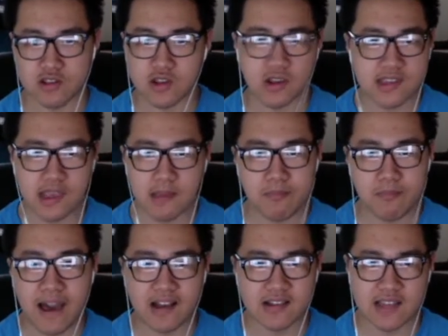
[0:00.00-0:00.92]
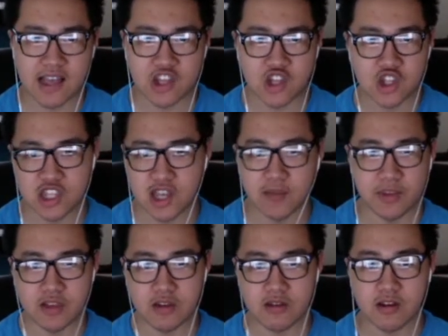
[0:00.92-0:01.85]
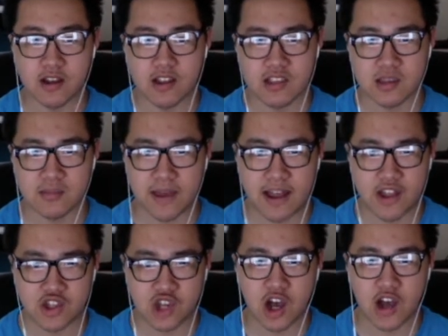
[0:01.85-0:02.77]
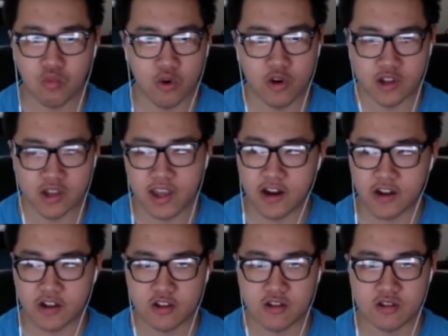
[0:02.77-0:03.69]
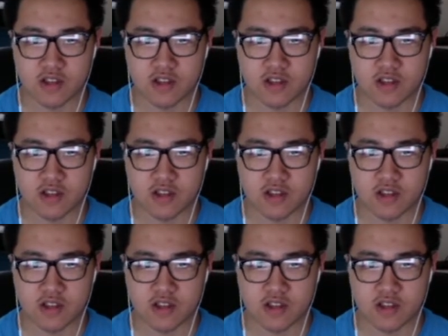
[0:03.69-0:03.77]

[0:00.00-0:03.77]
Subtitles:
So let's say backslash W to match on word characters.